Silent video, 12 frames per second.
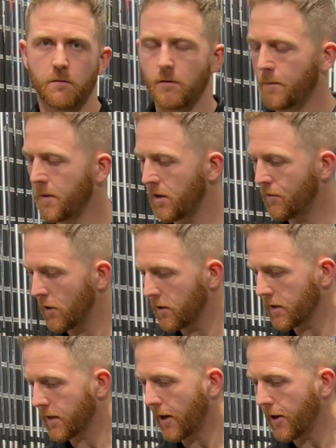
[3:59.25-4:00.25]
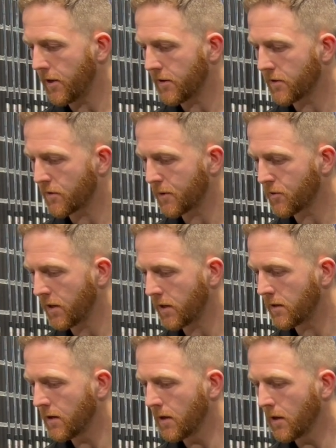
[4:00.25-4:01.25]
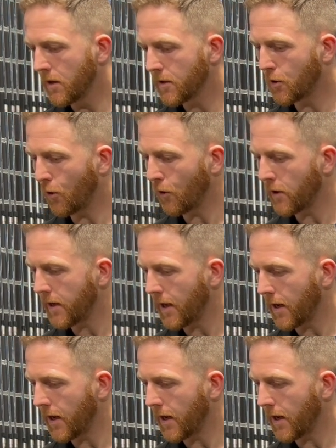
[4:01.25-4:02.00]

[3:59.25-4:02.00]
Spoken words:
If you look at the carry distance between the Core and the